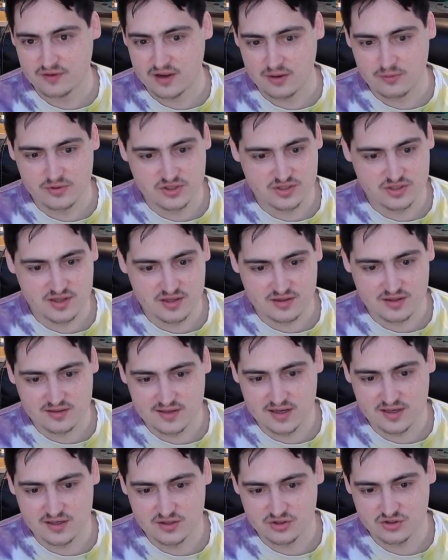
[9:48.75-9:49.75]
I wish that the
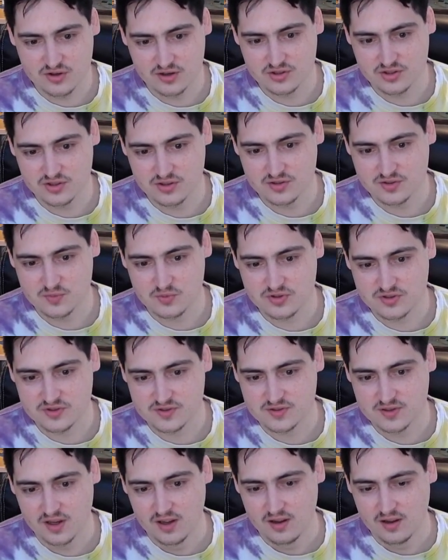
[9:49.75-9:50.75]
data structures
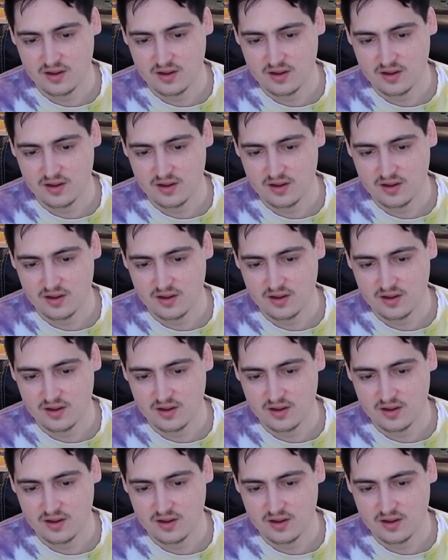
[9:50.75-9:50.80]
was